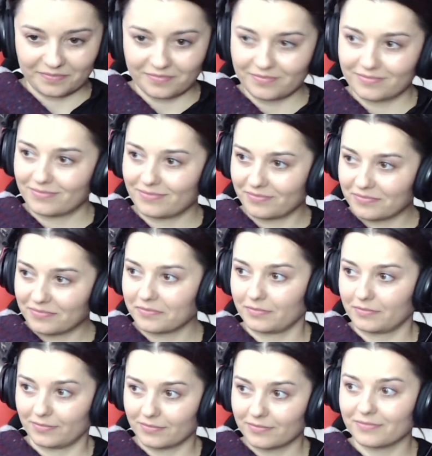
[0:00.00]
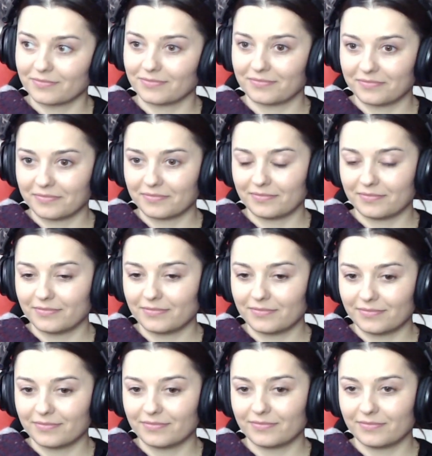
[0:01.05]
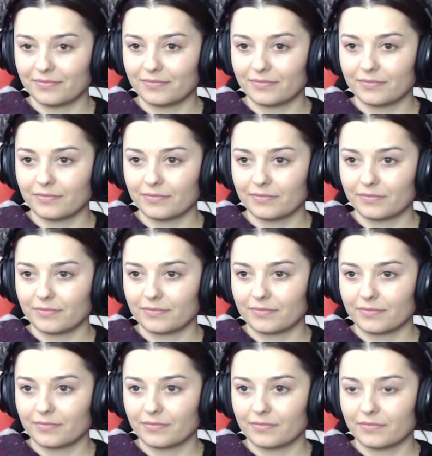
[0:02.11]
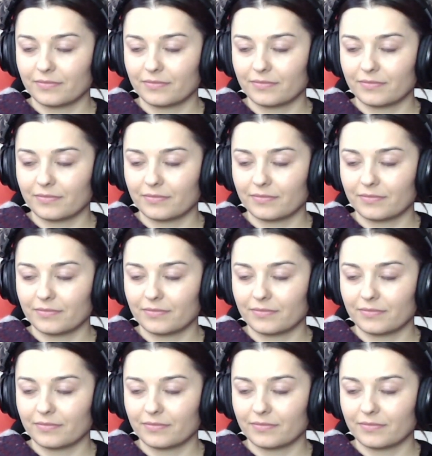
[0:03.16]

The person shown says nothing.